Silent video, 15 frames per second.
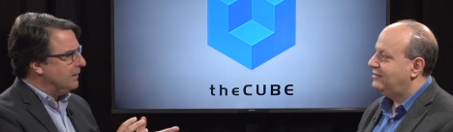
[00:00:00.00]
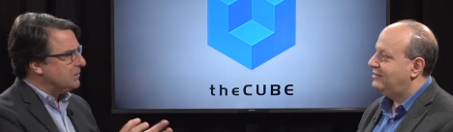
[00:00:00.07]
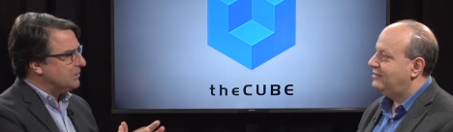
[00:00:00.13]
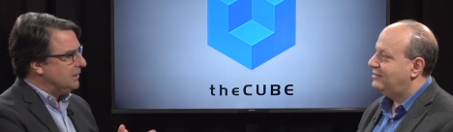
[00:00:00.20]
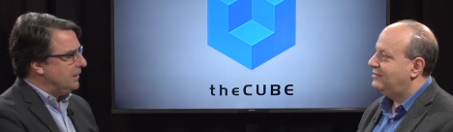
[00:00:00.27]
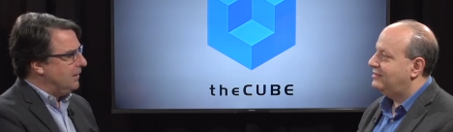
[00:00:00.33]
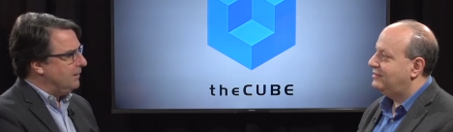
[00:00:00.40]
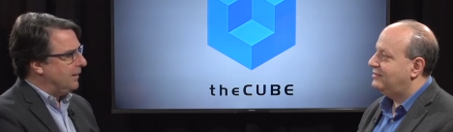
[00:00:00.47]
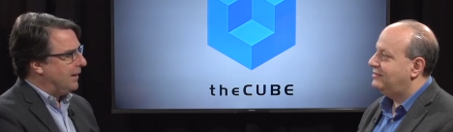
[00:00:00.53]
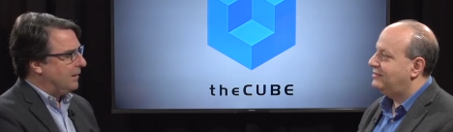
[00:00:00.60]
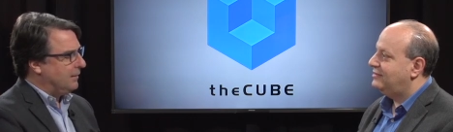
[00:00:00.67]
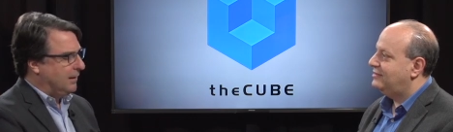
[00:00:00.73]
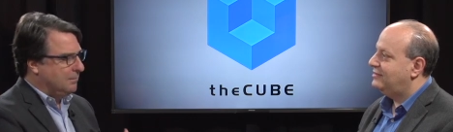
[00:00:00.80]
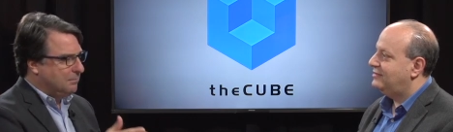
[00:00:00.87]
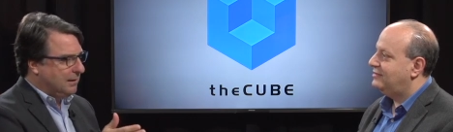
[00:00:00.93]
Speaker 1: you're seeing that
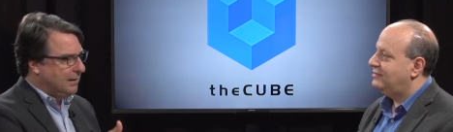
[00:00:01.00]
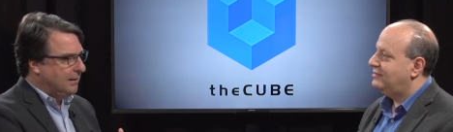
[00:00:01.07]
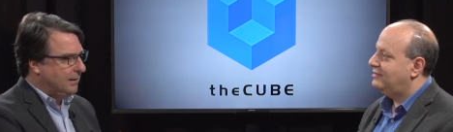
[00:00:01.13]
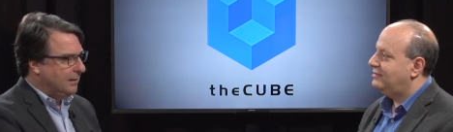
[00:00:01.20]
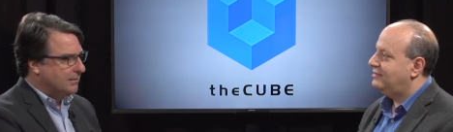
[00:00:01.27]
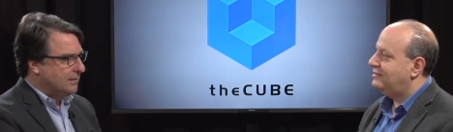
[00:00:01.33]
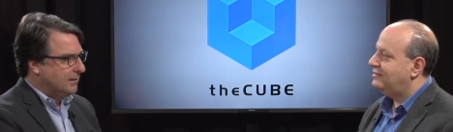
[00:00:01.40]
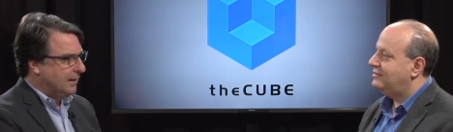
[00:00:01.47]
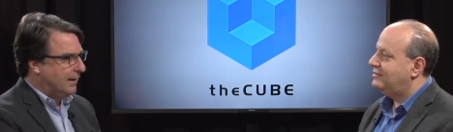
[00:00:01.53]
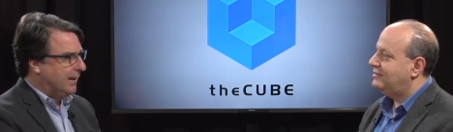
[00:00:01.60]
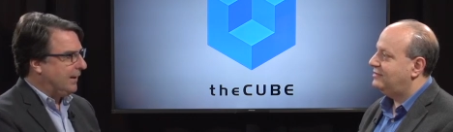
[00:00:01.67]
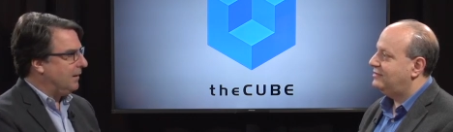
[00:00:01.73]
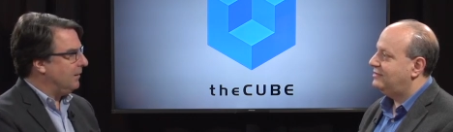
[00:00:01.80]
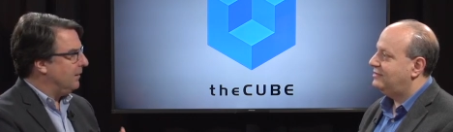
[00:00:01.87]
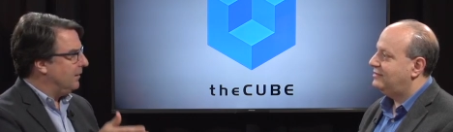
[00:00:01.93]
in media
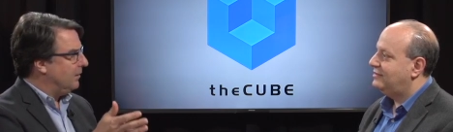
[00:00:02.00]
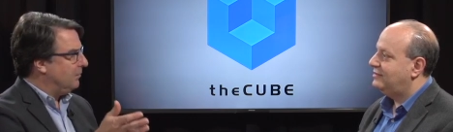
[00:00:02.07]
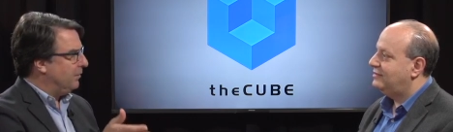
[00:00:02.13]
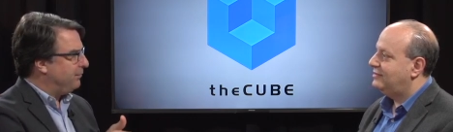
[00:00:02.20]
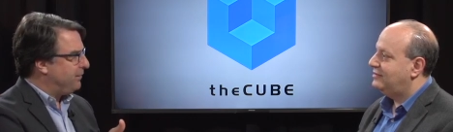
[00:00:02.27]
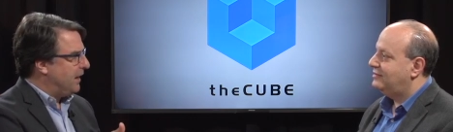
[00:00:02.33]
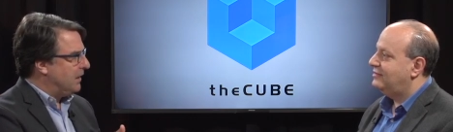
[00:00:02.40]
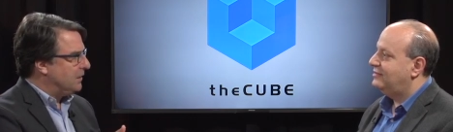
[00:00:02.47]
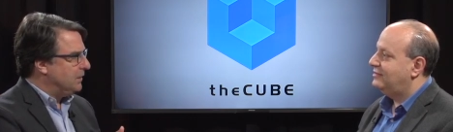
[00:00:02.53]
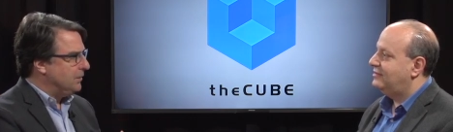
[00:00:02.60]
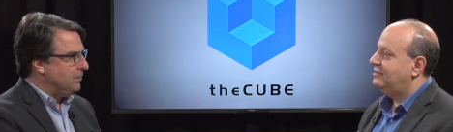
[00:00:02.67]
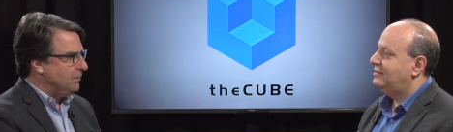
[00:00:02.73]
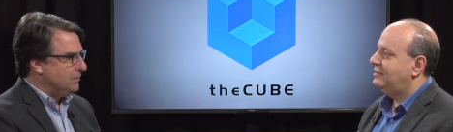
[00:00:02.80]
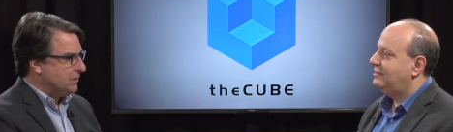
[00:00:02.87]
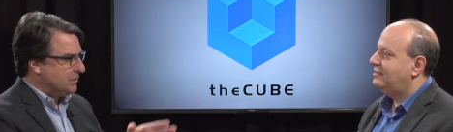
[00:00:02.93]
today with fake
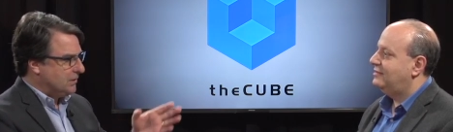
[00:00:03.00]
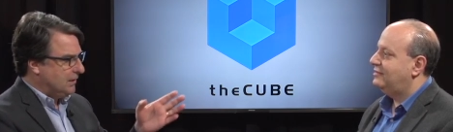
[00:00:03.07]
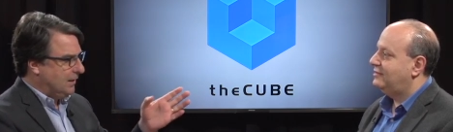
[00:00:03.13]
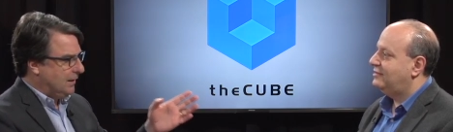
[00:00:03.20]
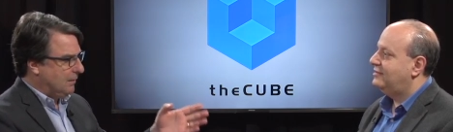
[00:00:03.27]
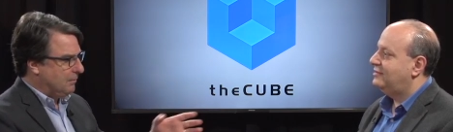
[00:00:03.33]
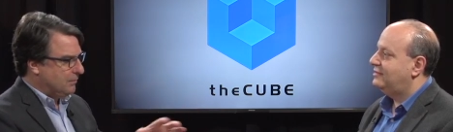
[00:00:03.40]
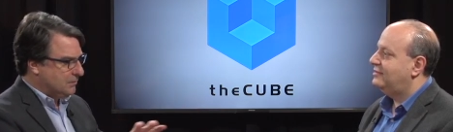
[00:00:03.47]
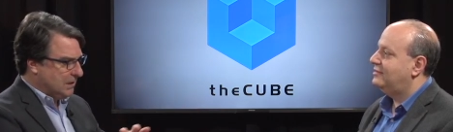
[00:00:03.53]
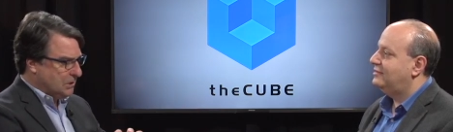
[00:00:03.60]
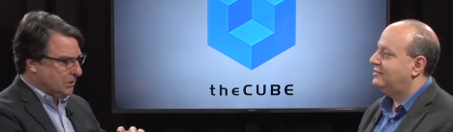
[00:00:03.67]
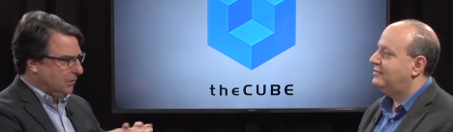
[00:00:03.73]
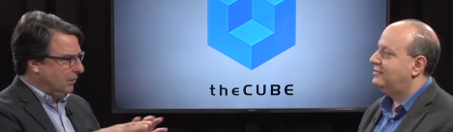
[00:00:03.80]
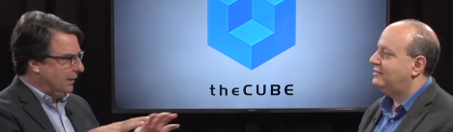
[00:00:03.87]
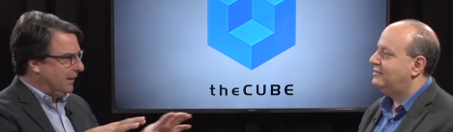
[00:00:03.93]
news, you're seeing it with
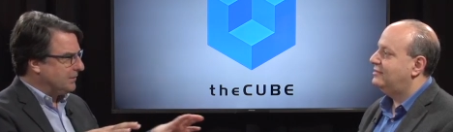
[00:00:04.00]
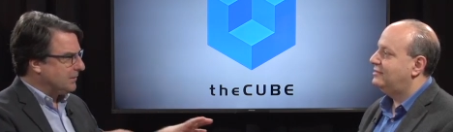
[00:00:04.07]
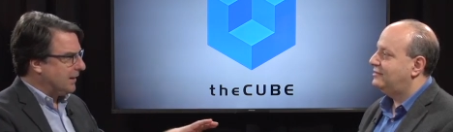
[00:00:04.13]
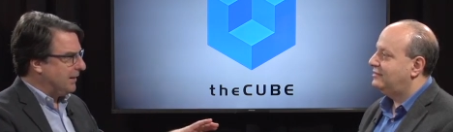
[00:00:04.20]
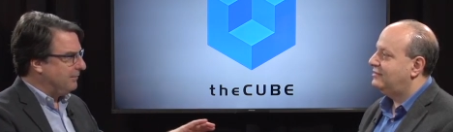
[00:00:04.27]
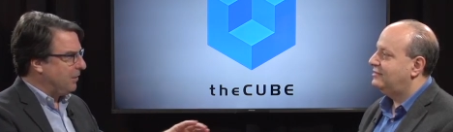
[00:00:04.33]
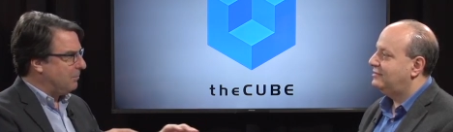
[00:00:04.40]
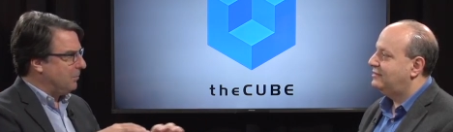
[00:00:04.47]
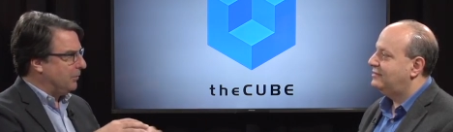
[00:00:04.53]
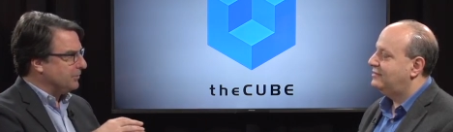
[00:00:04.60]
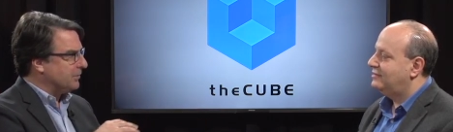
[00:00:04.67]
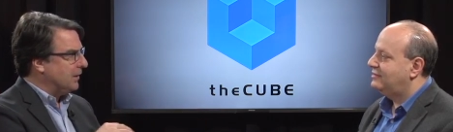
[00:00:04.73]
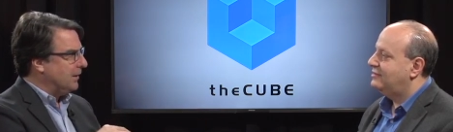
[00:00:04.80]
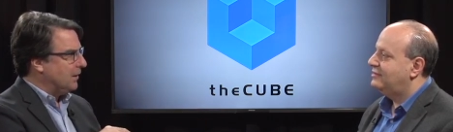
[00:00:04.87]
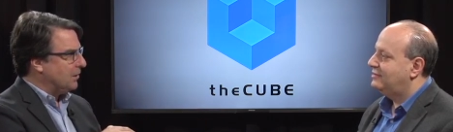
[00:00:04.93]
digital has kind of almost
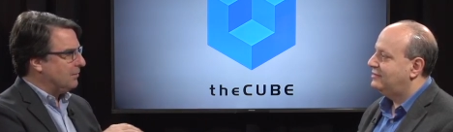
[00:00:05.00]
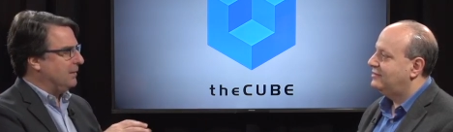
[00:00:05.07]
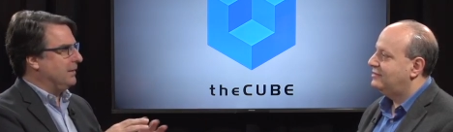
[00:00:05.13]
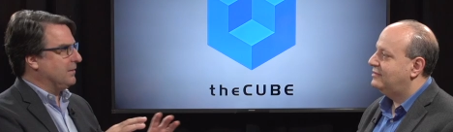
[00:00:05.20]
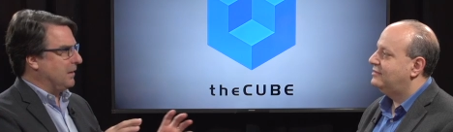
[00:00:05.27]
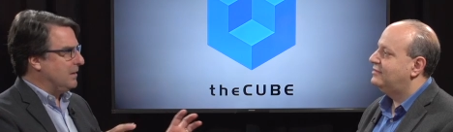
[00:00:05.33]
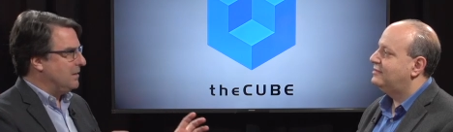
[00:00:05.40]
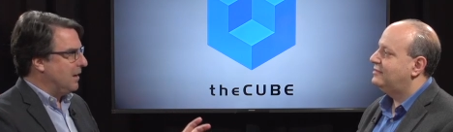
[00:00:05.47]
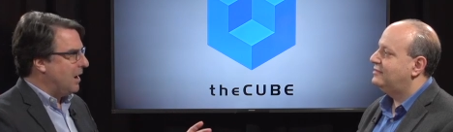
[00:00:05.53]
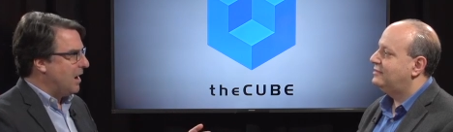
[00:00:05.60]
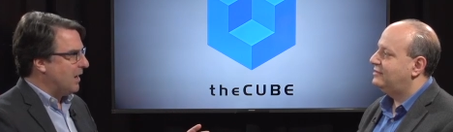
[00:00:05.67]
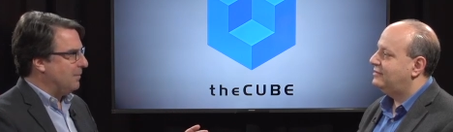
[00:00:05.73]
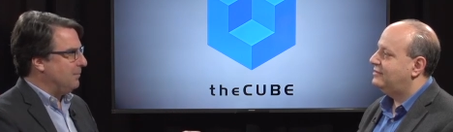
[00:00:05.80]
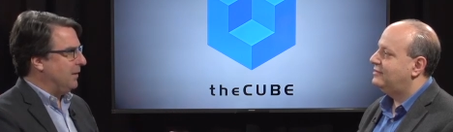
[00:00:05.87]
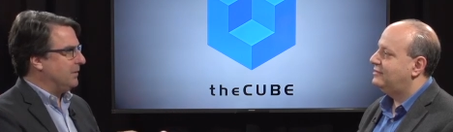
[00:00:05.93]
created this
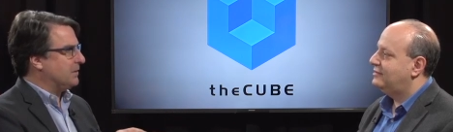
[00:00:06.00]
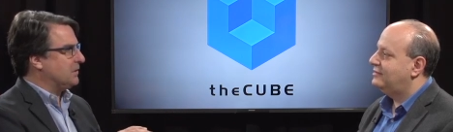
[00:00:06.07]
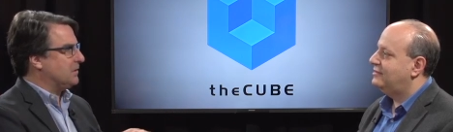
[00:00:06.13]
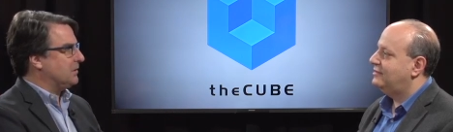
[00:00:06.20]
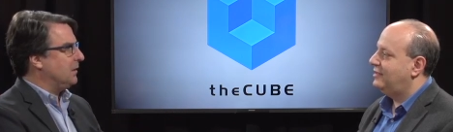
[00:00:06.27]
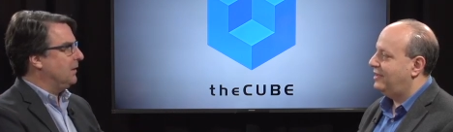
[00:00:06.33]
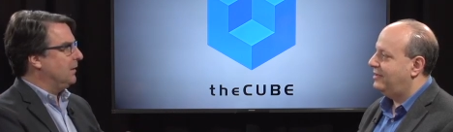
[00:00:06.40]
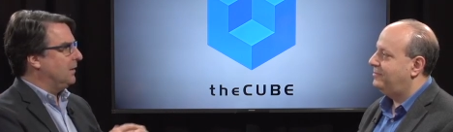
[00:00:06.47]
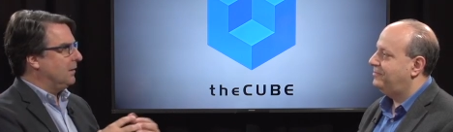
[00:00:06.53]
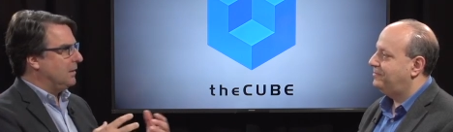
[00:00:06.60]
anonymous, yeah.